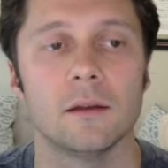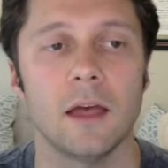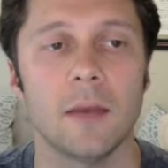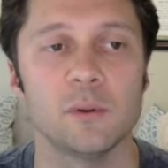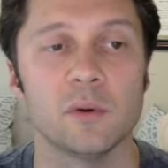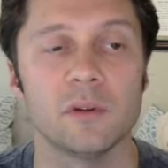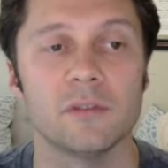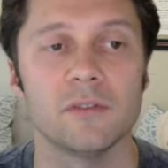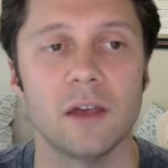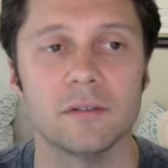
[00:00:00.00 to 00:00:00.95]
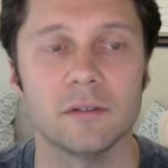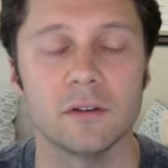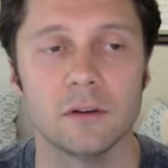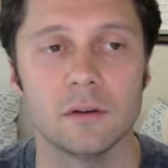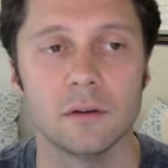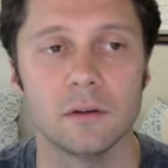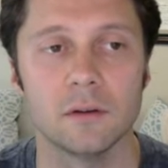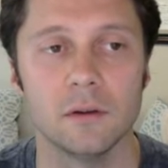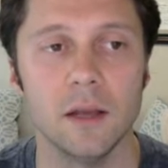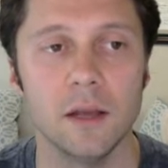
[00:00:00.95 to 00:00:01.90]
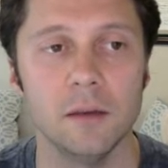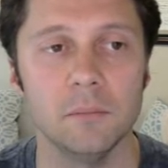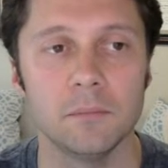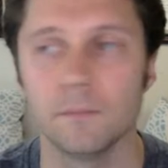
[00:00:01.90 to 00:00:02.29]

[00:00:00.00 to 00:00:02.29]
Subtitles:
App equals Flask name.